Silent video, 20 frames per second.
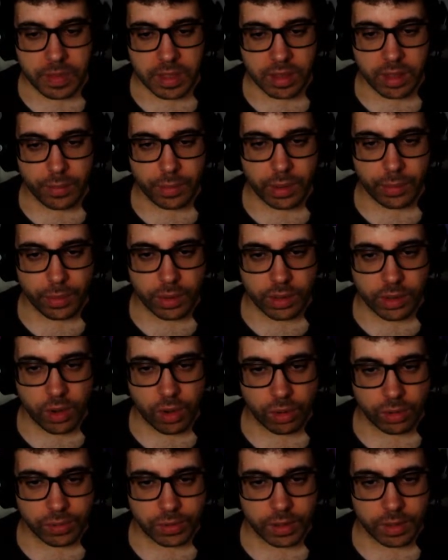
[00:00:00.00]
And then when I want to
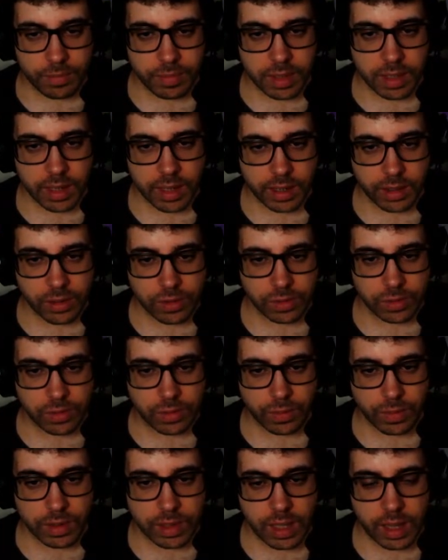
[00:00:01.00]
call something, I can
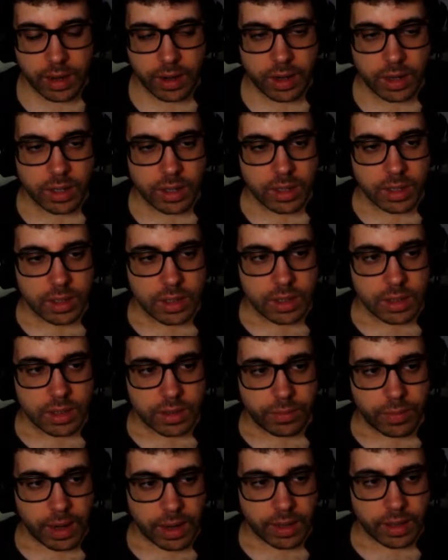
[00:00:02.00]
just do it there.
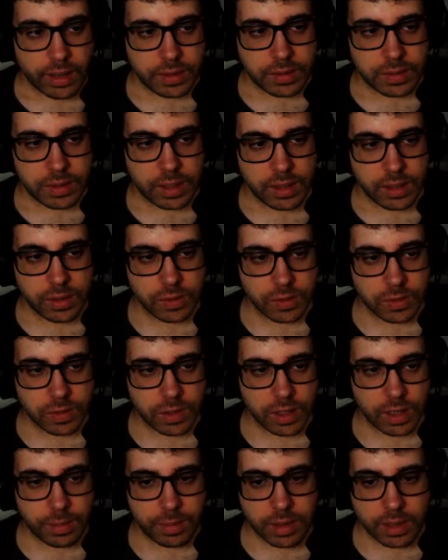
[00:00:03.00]
Right, let's just
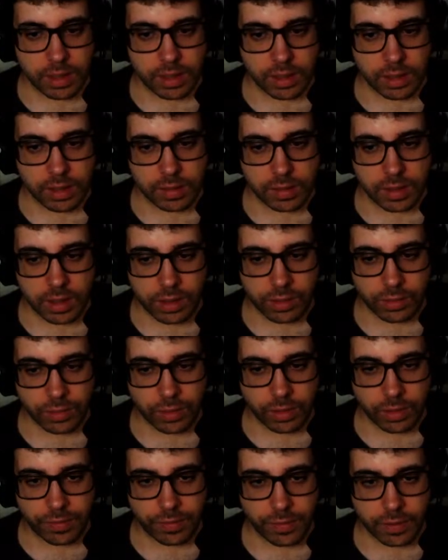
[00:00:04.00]
set up the scene
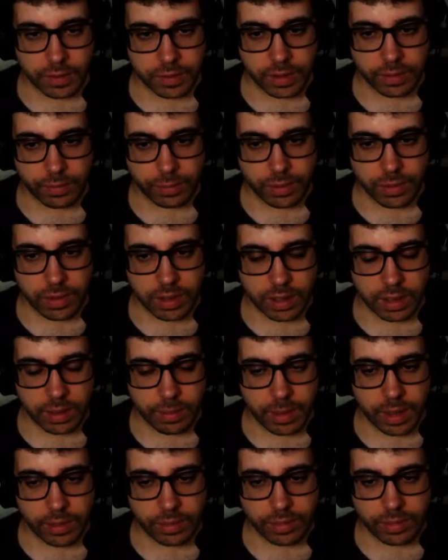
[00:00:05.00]
controller first, then we'll think
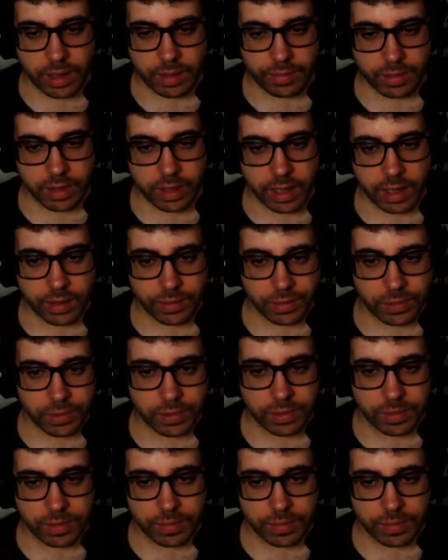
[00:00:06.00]
about everything else.